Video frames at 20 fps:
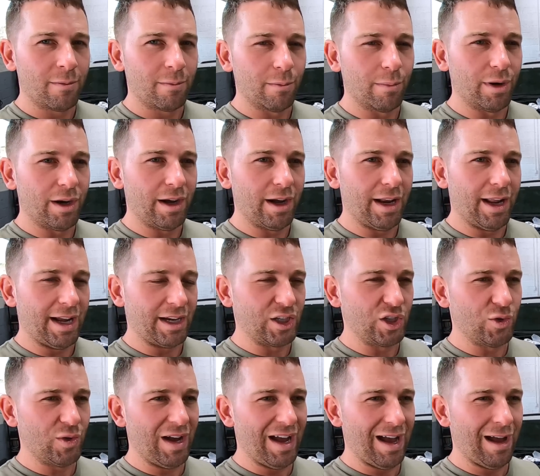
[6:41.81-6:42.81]
but I
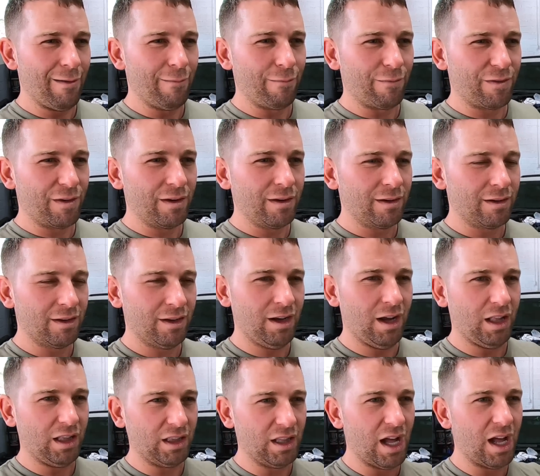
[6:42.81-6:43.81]
do have
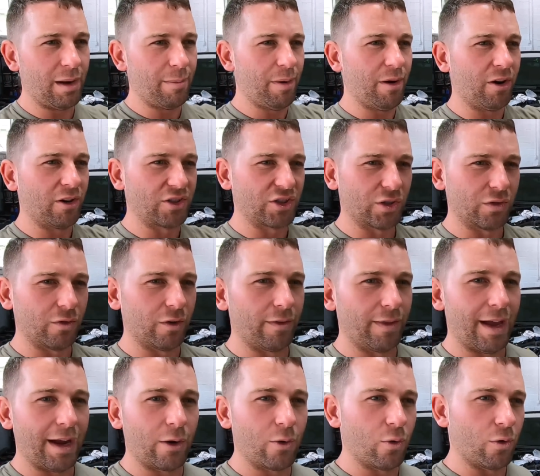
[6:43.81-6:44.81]
a lot of parts over
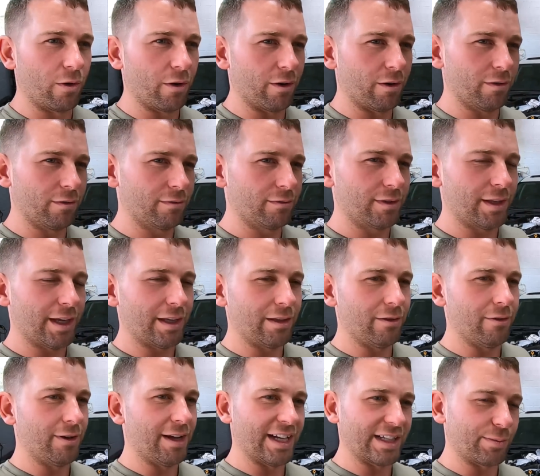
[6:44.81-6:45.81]
in that corner that
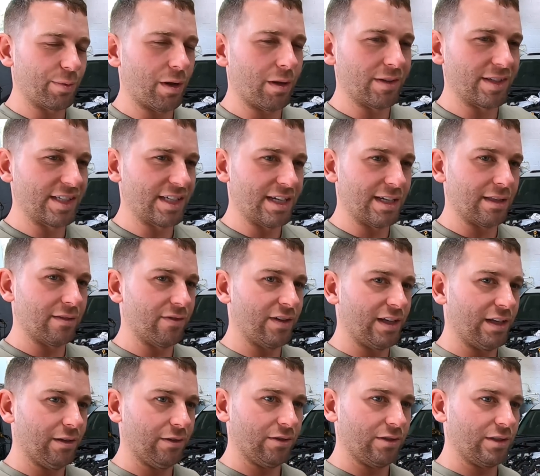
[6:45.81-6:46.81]
you guys probably see in the
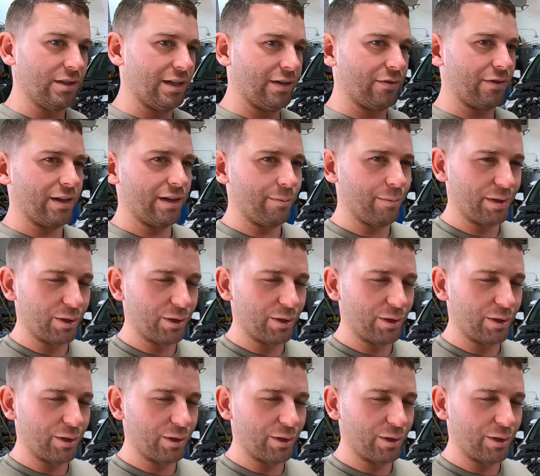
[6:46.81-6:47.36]
videos and everything,